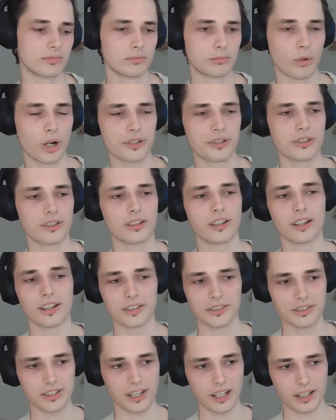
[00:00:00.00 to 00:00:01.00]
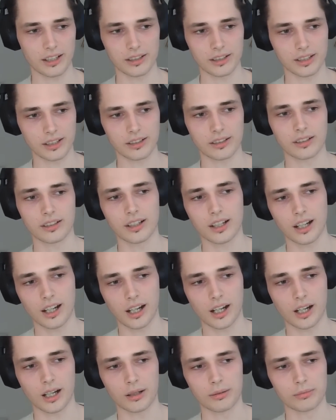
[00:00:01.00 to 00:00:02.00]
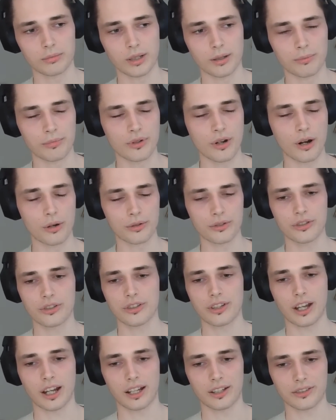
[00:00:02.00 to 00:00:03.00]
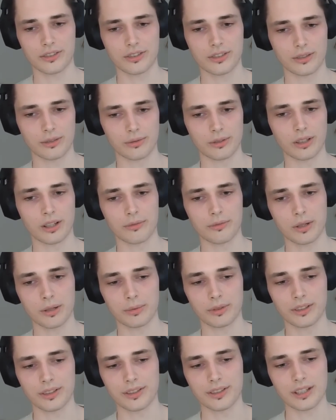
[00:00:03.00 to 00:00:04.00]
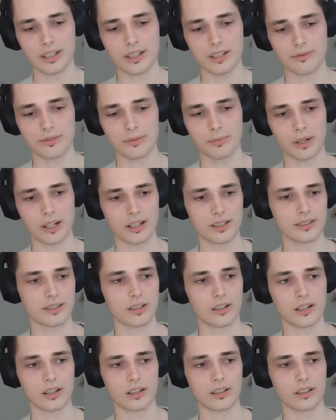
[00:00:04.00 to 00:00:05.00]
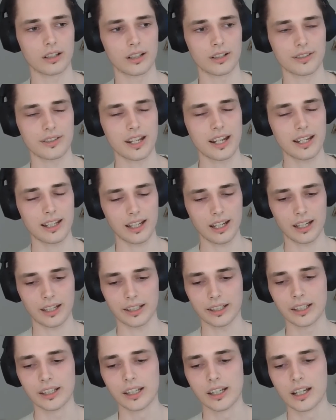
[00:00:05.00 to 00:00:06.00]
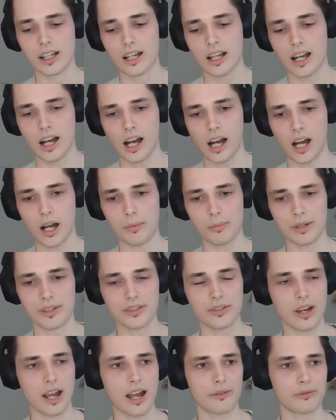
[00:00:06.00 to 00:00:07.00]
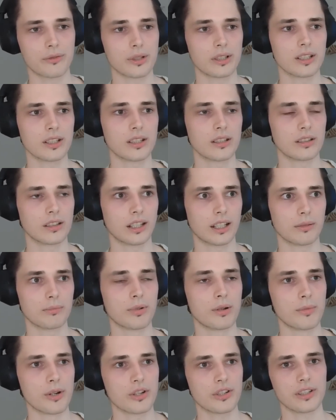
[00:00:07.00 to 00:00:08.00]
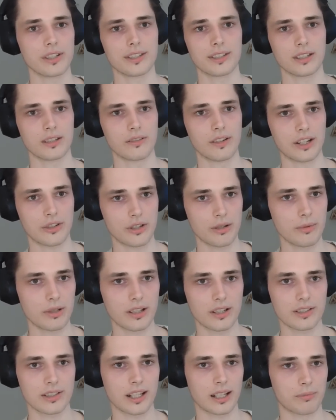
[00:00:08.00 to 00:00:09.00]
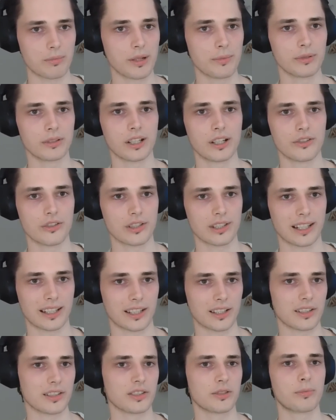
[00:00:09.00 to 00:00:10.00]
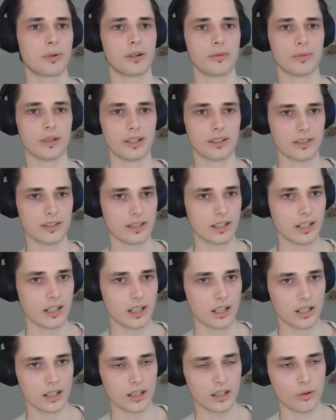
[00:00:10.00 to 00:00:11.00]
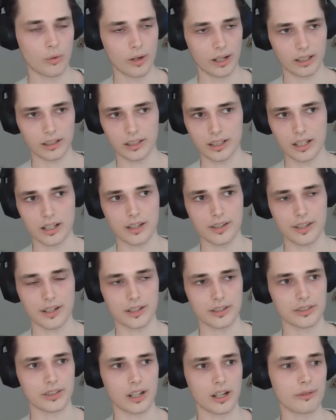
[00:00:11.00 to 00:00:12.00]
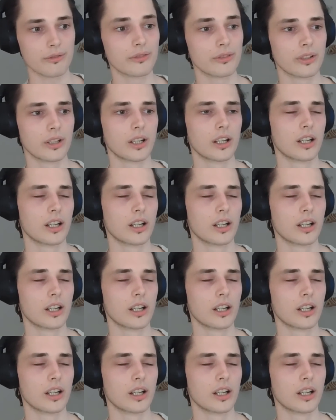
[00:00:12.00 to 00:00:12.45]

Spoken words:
modular scaling approach that sort of a lot of people in the ETH space are taking, is you have really like permissionless innovation, because like people can just like experiment quickly on their stuff